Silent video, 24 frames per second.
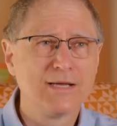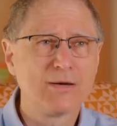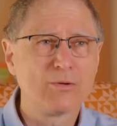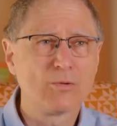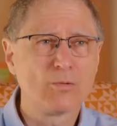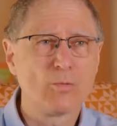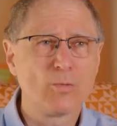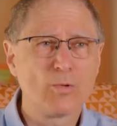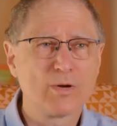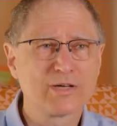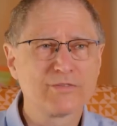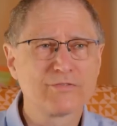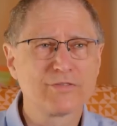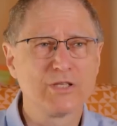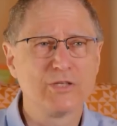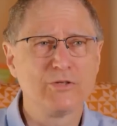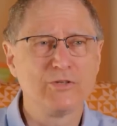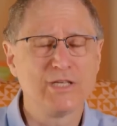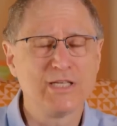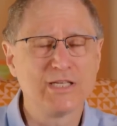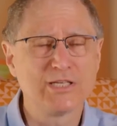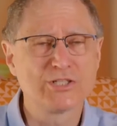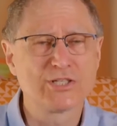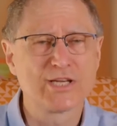Now, one of the
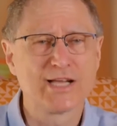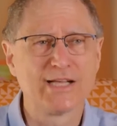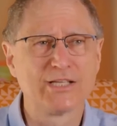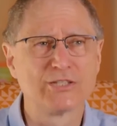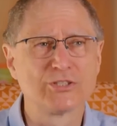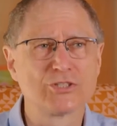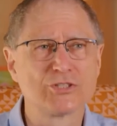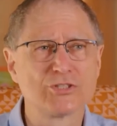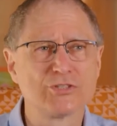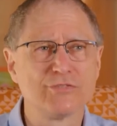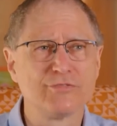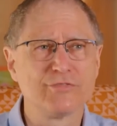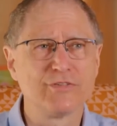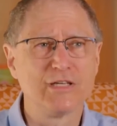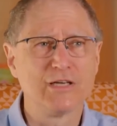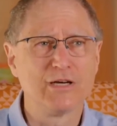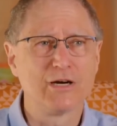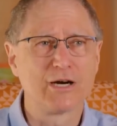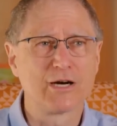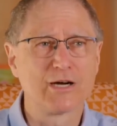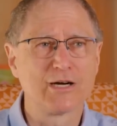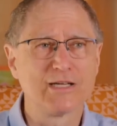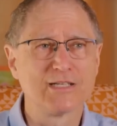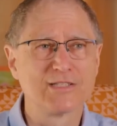unique challenges of
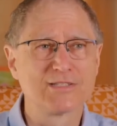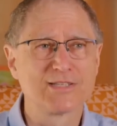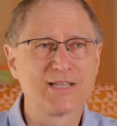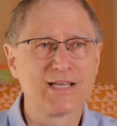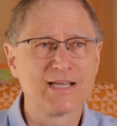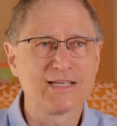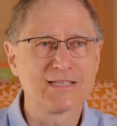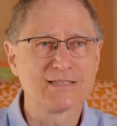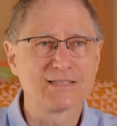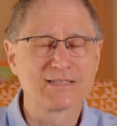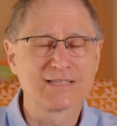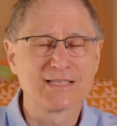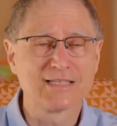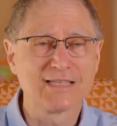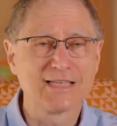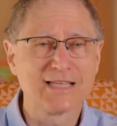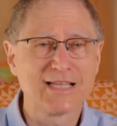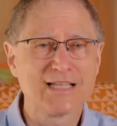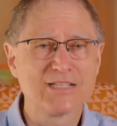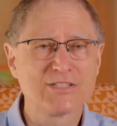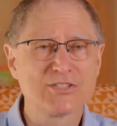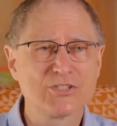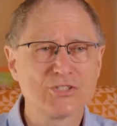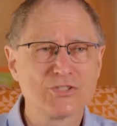VR is that the
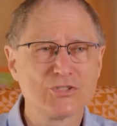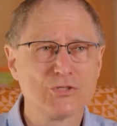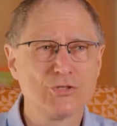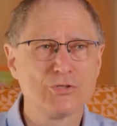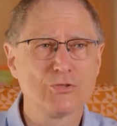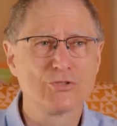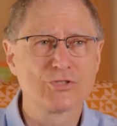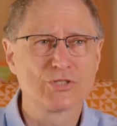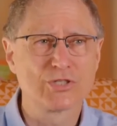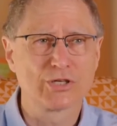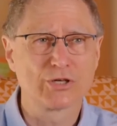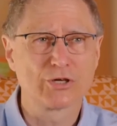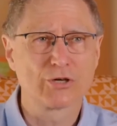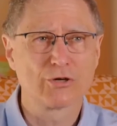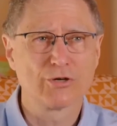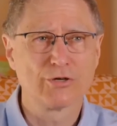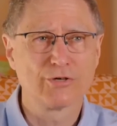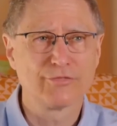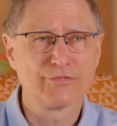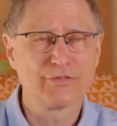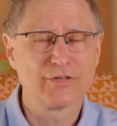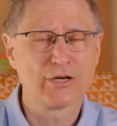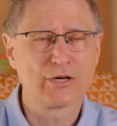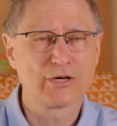lenses used in
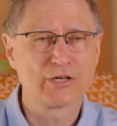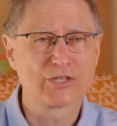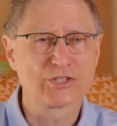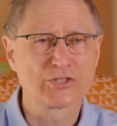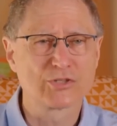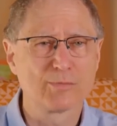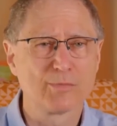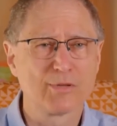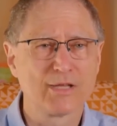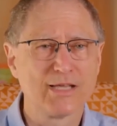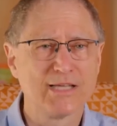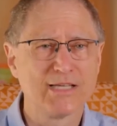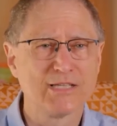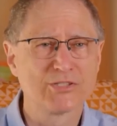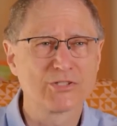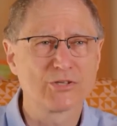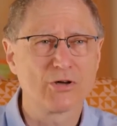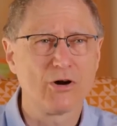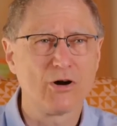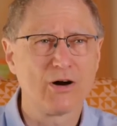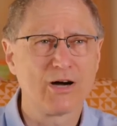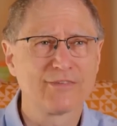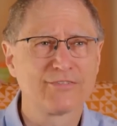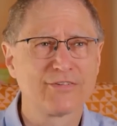current VR displays
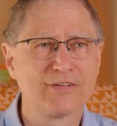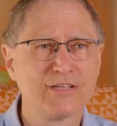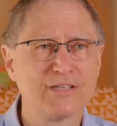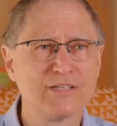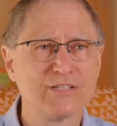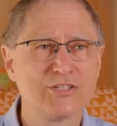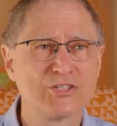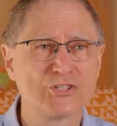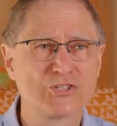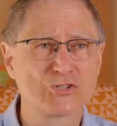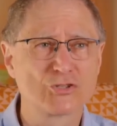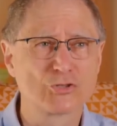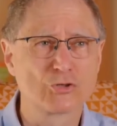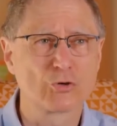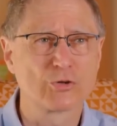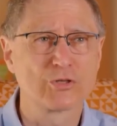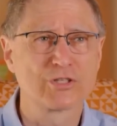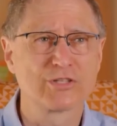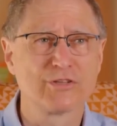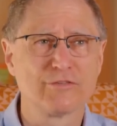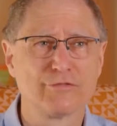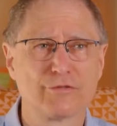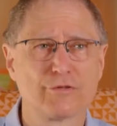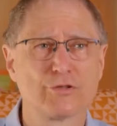often
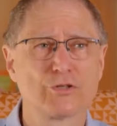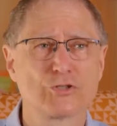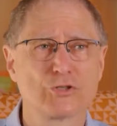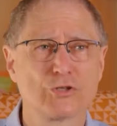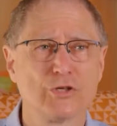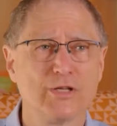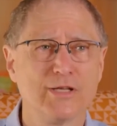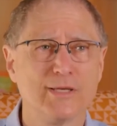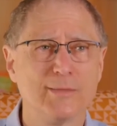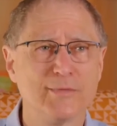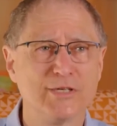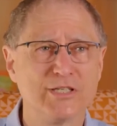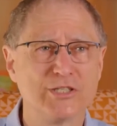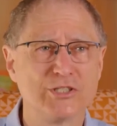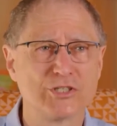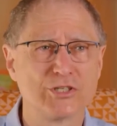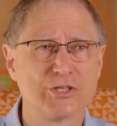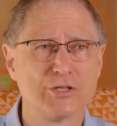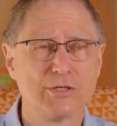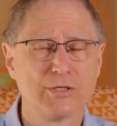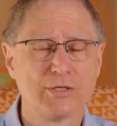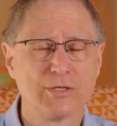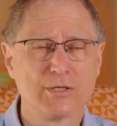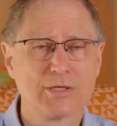distort the virtual image.
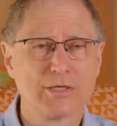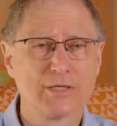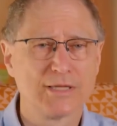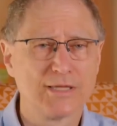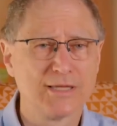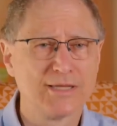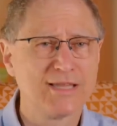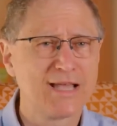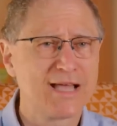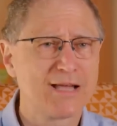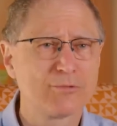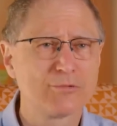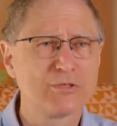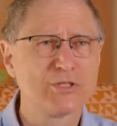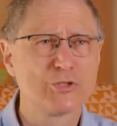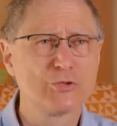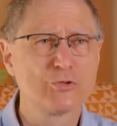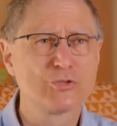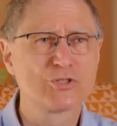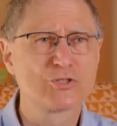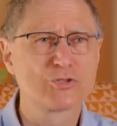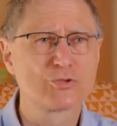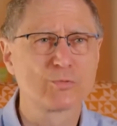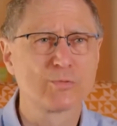And that
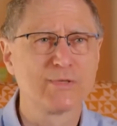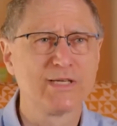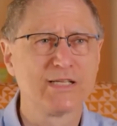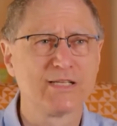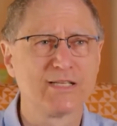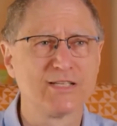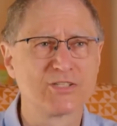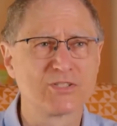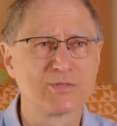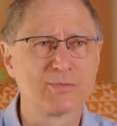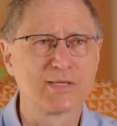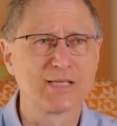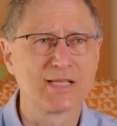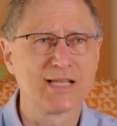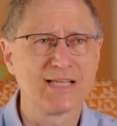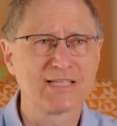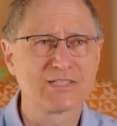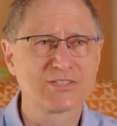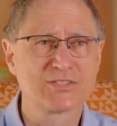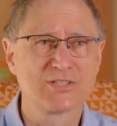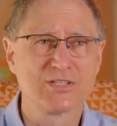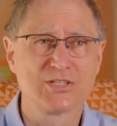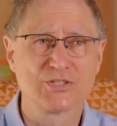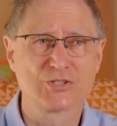reduces realism
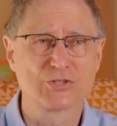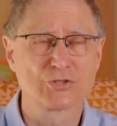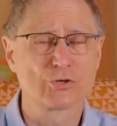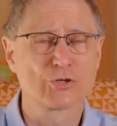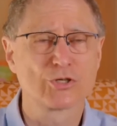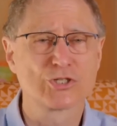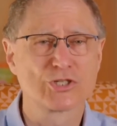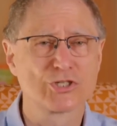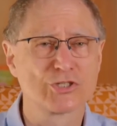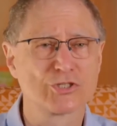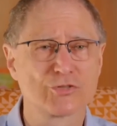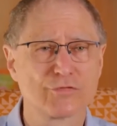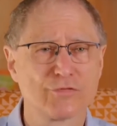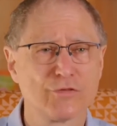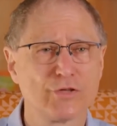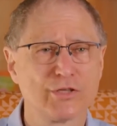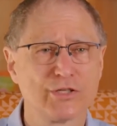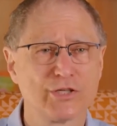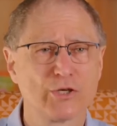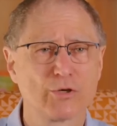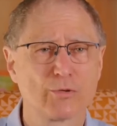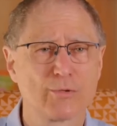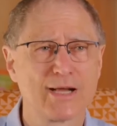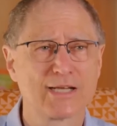unless the distortion is
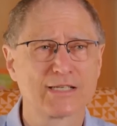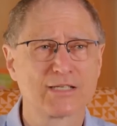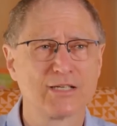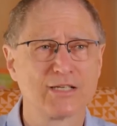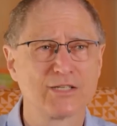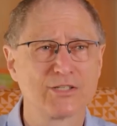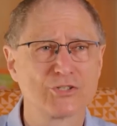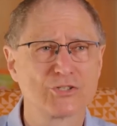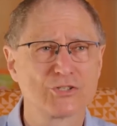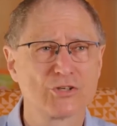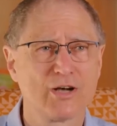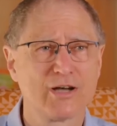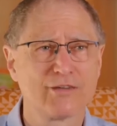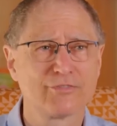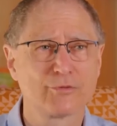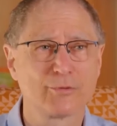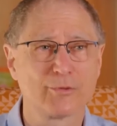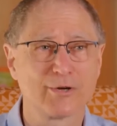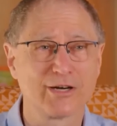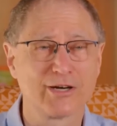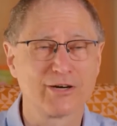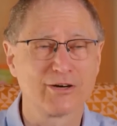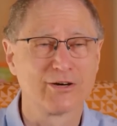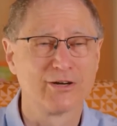fully corrected in
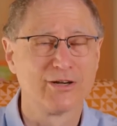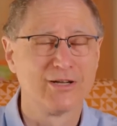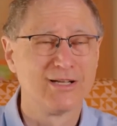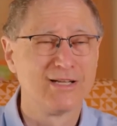software.